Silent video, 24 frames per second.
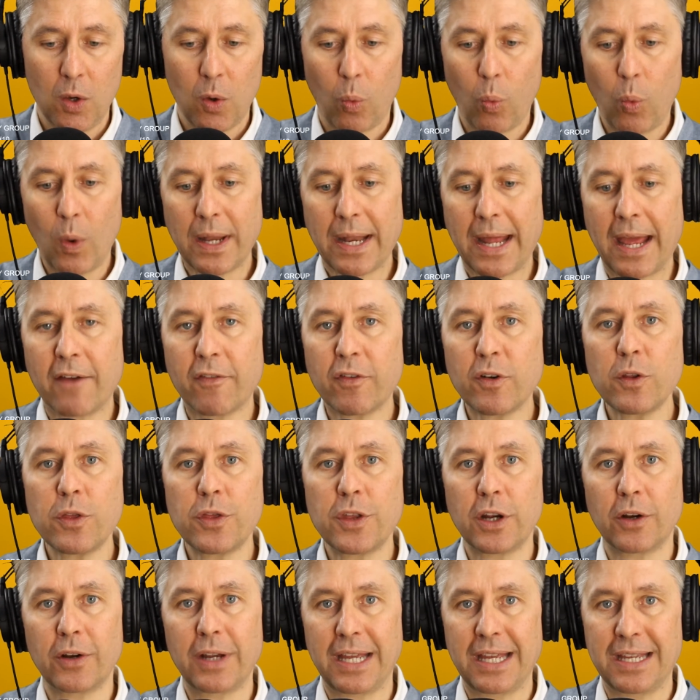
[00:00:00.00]
Whenever
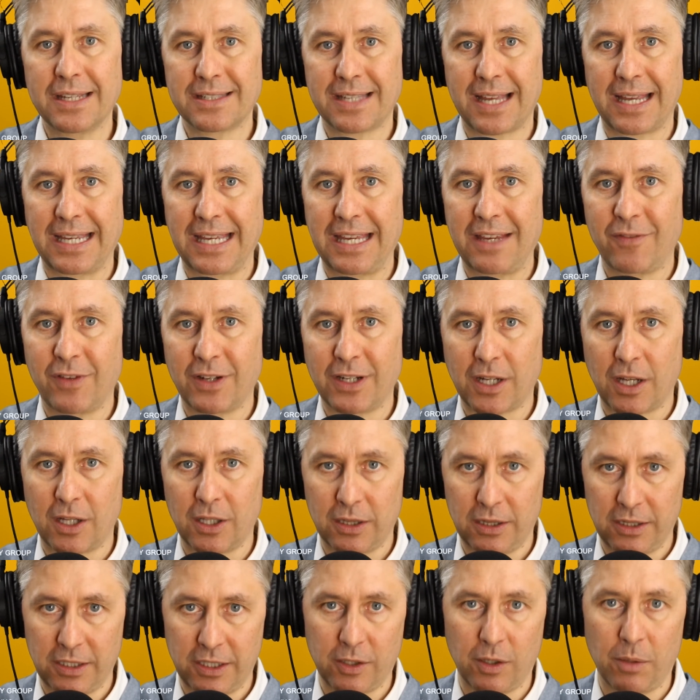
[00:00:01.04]
there is even a
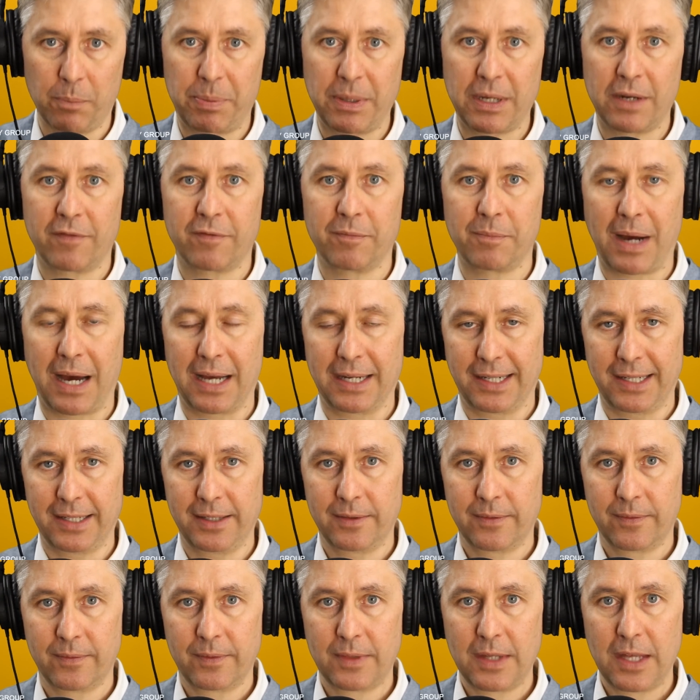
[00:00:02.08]
little bit of money,
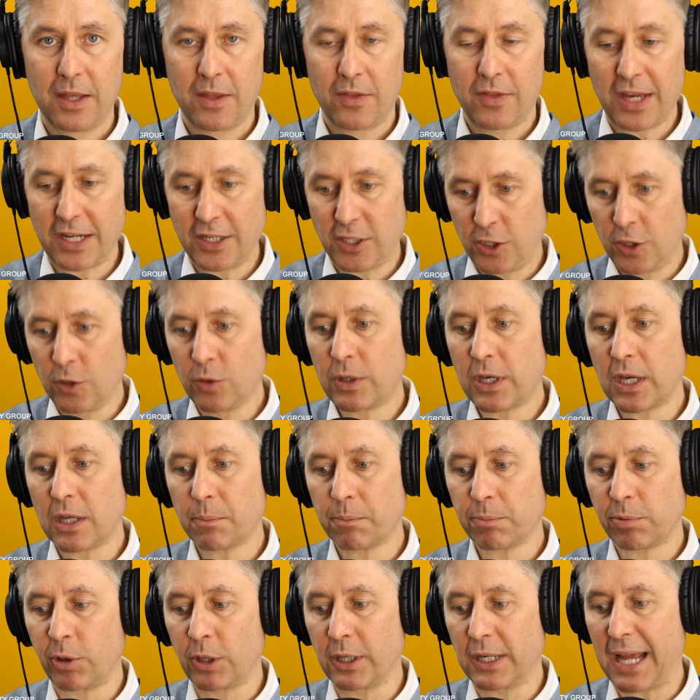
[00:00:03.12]
that you can
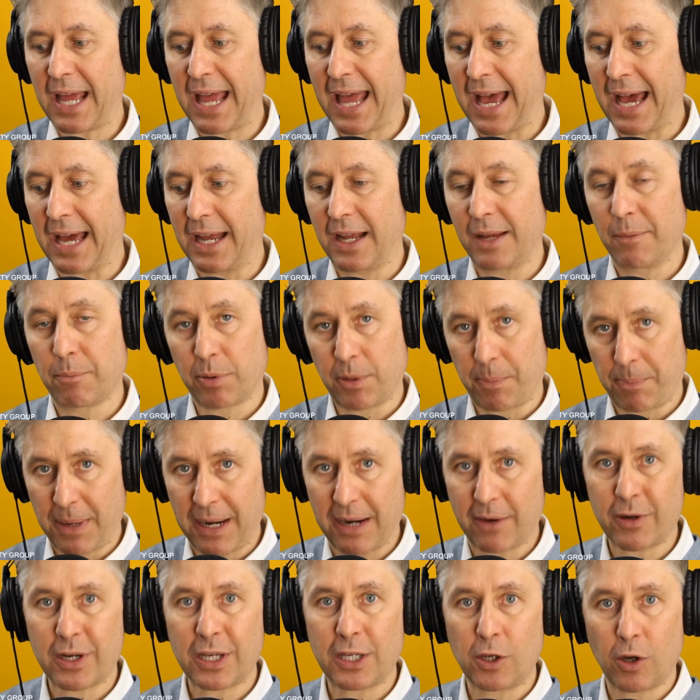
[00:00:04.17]
put at
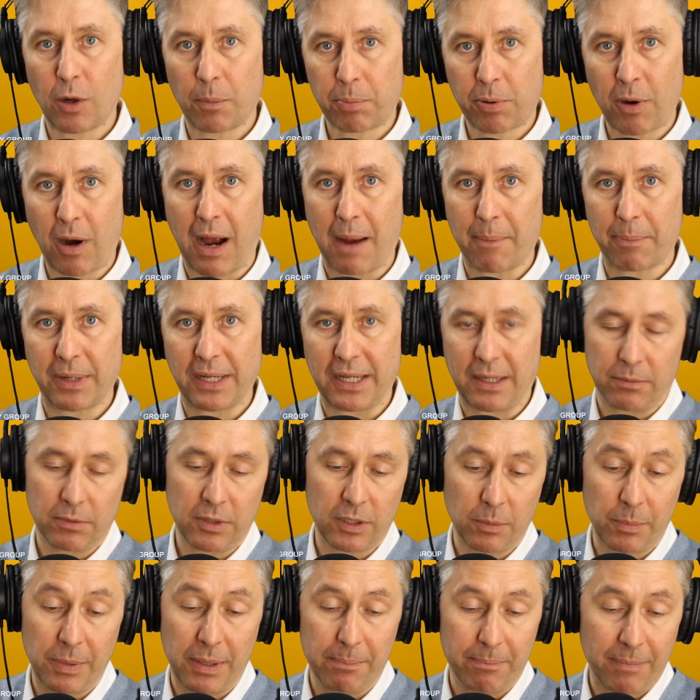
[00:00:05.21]
preparing your property a
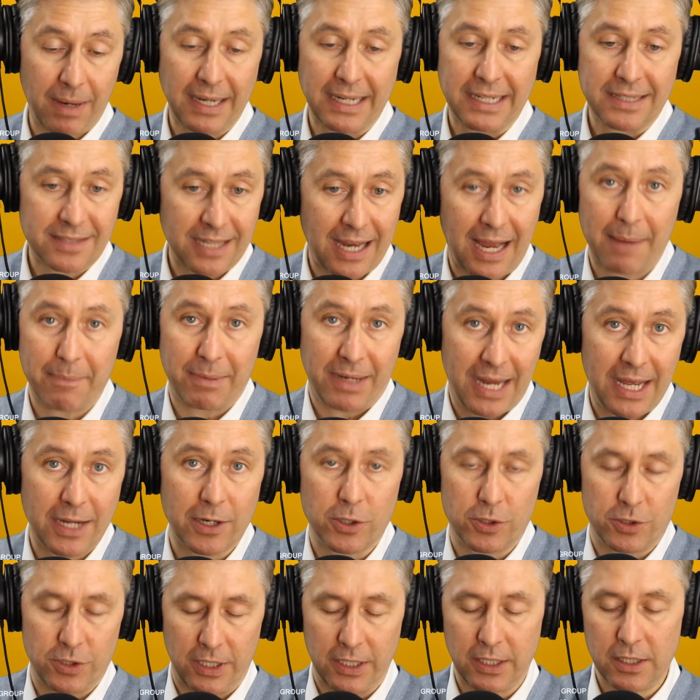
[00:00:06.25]
little bit money, time, and
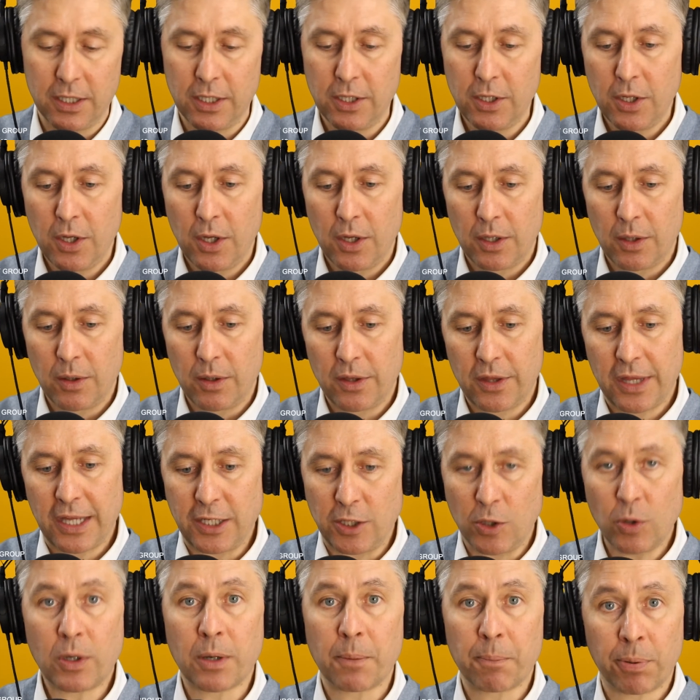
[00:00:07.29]
energy that
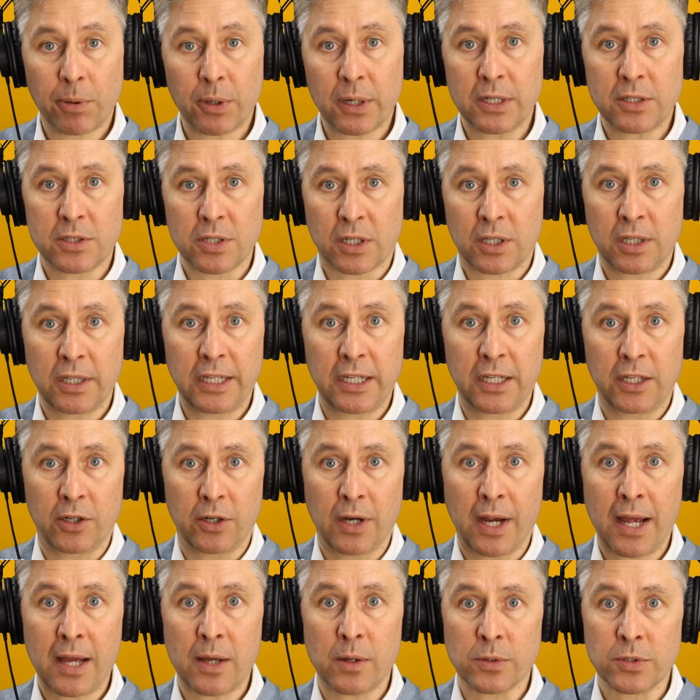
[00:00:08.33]
you can put into cleaning your
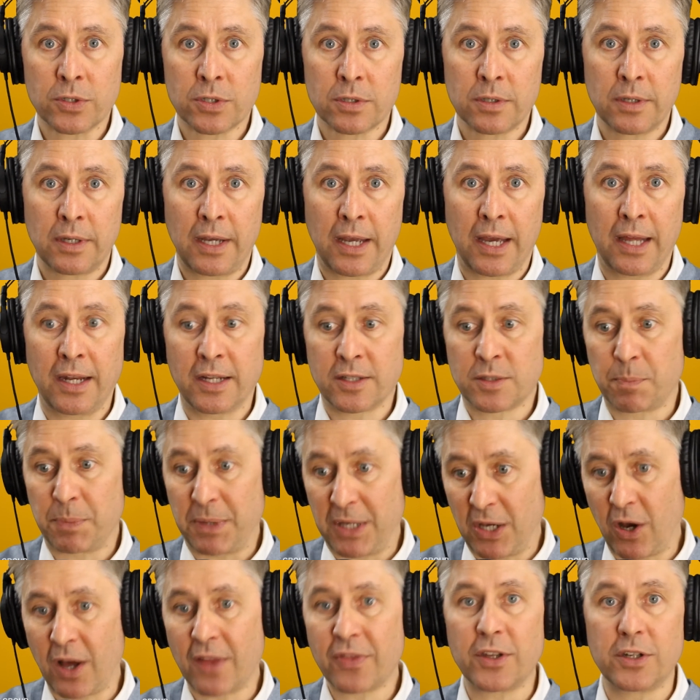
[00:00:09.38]
house and it's
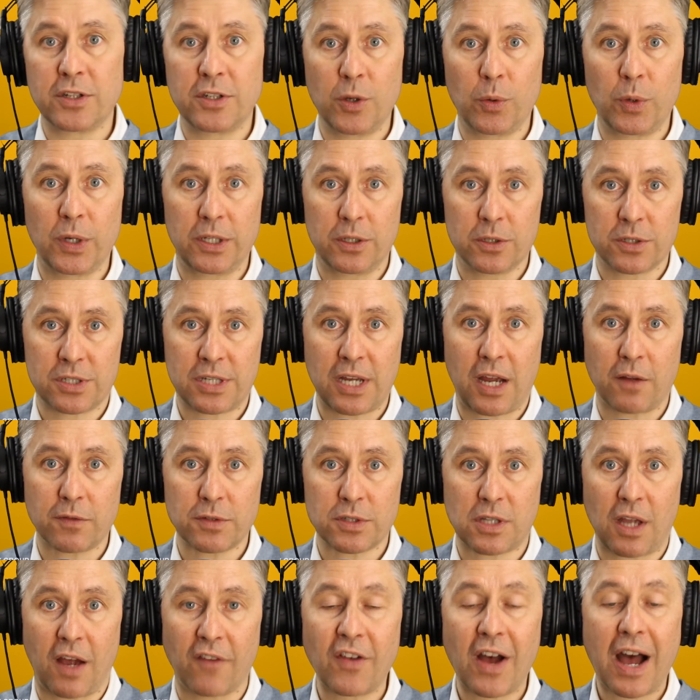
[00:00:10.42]
beyond the do it yourself
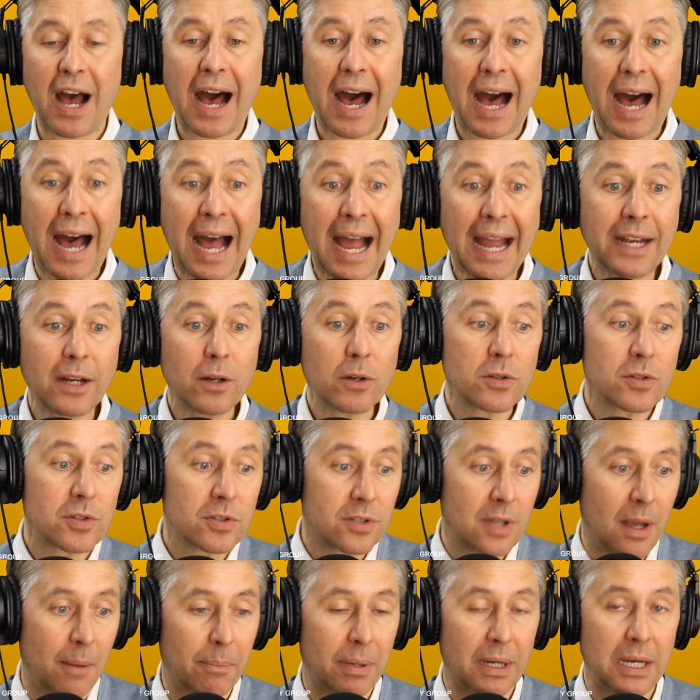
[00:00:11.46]
stuff, hire
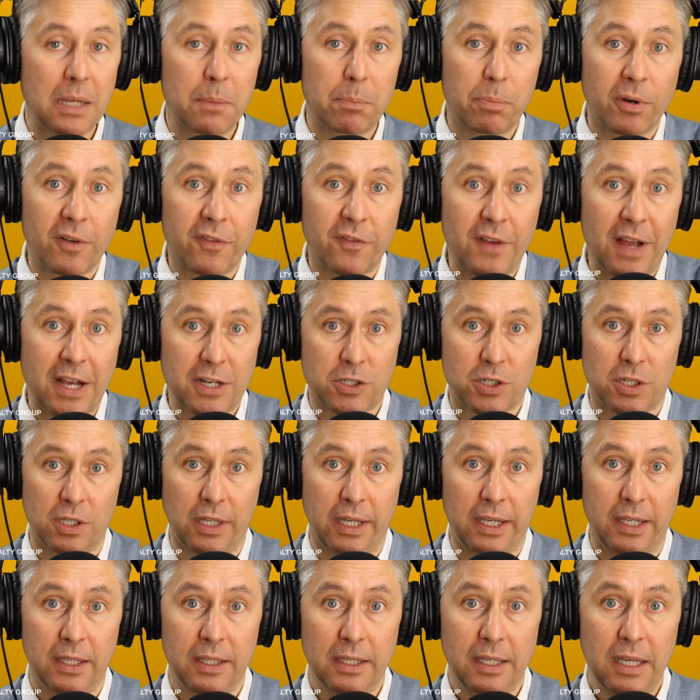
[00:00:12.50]
somebody
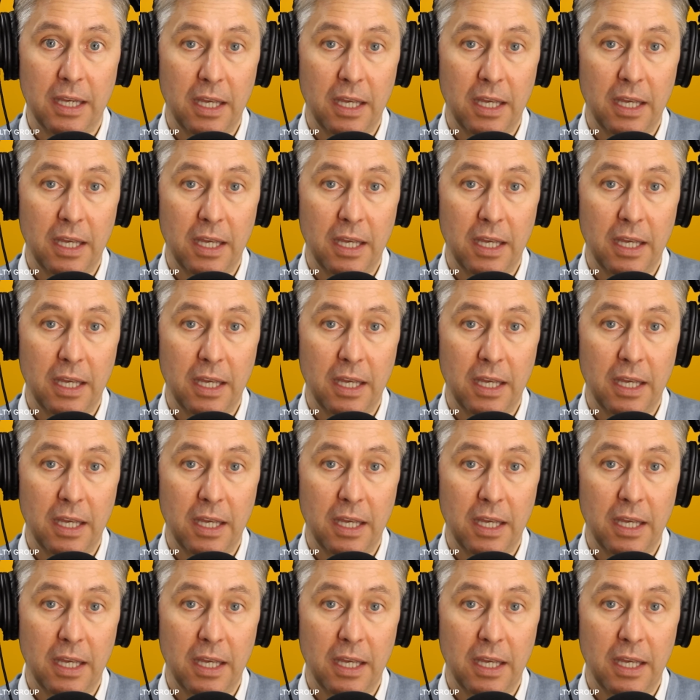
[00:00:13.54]
professionally.